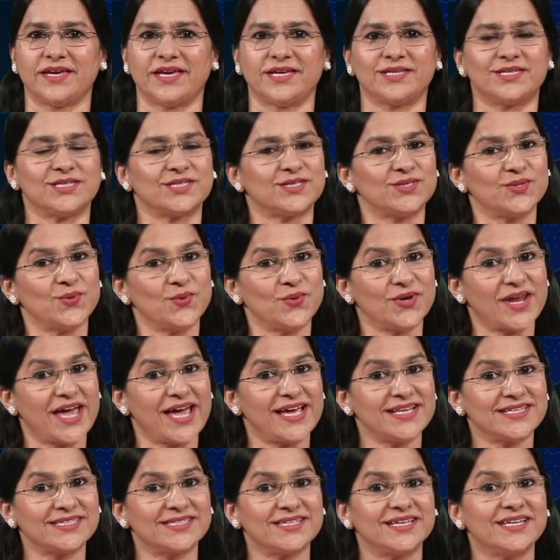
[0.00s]
It is known
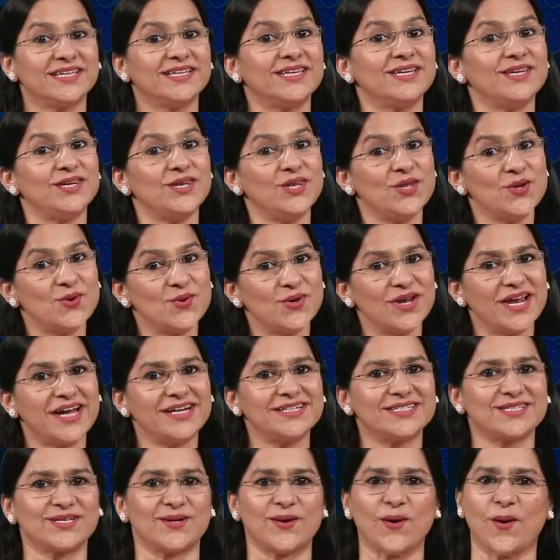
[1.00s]
as
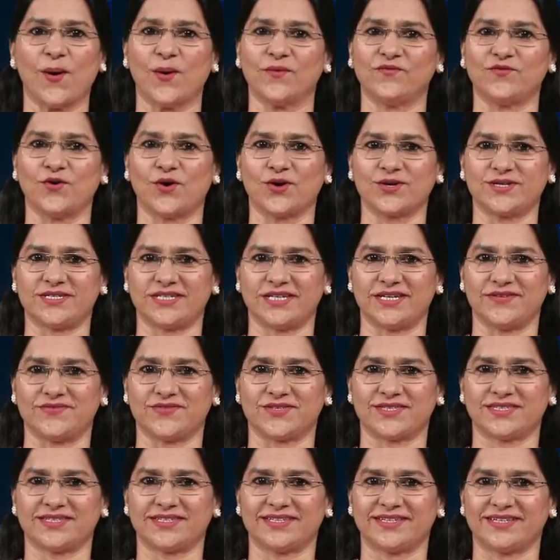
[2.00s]
Newland's law of
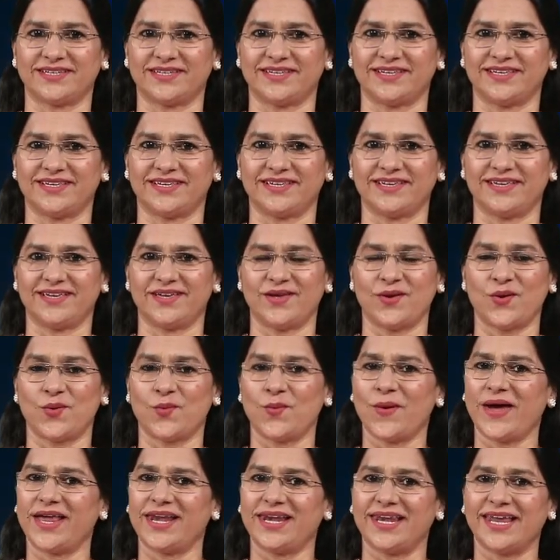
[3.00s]
octaves.
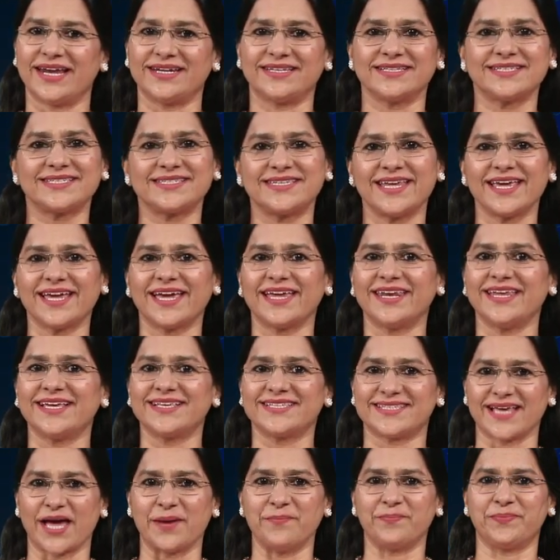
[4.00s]
Well, let us take an
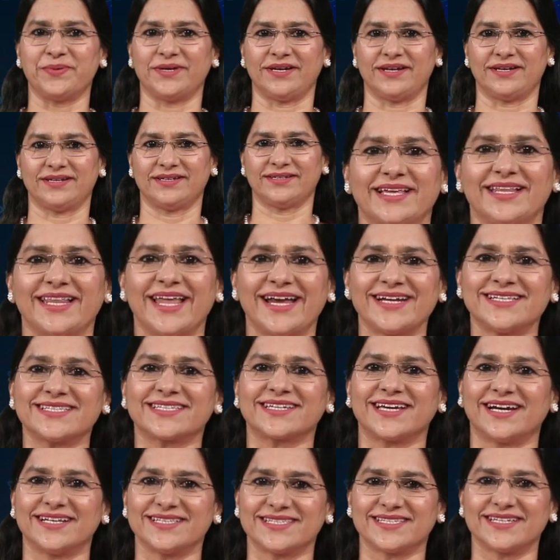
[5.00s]
example.
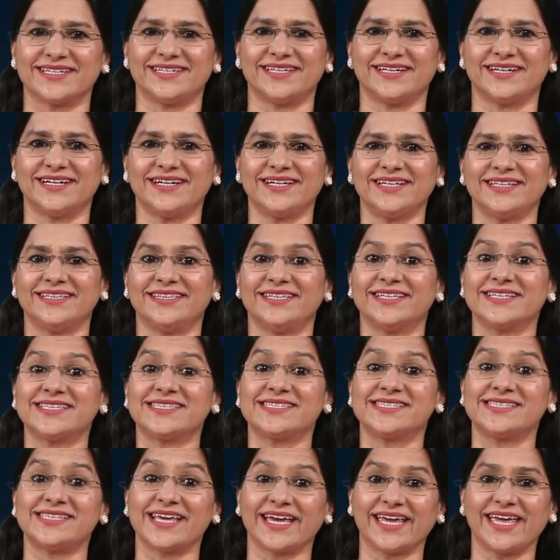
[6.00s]
Let's consider the
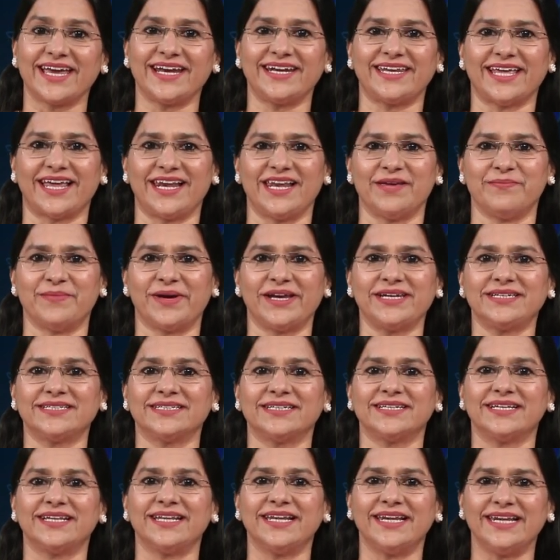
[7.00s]
second
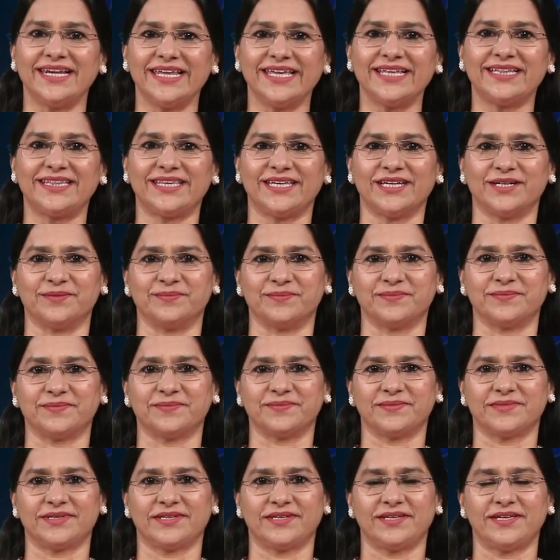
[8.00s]
element, lithium.
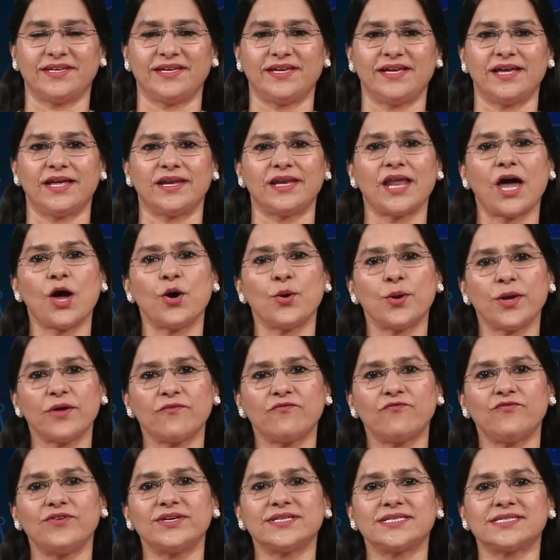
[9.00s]
Now,
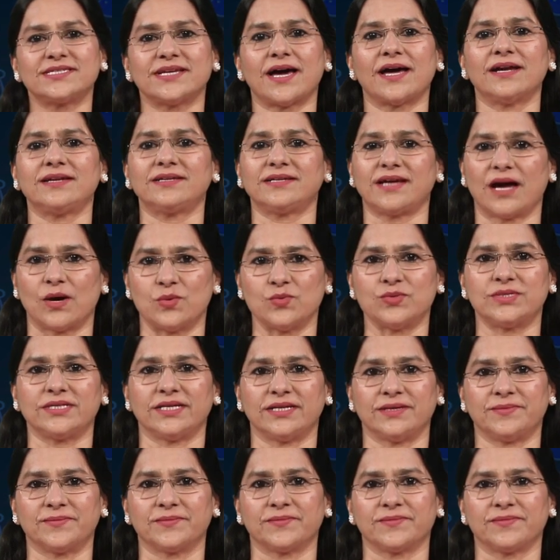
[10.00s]
if we start
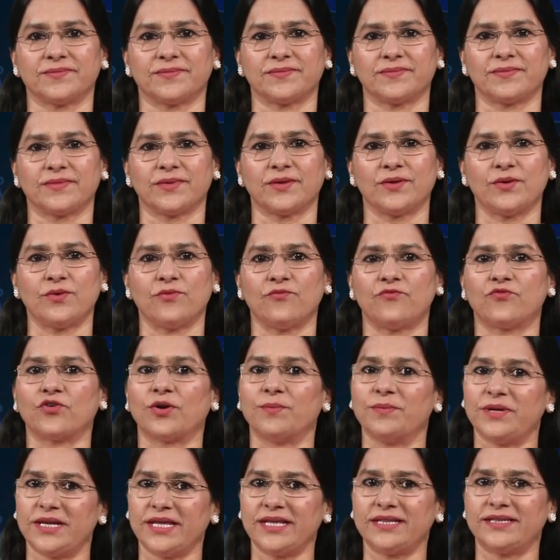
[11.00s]
counting
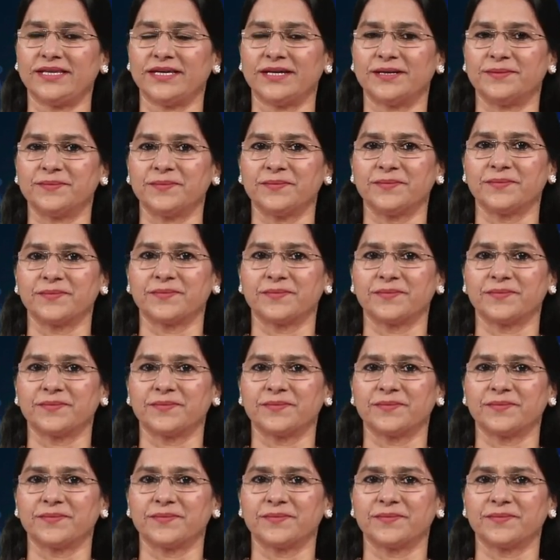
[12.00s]
from lithium,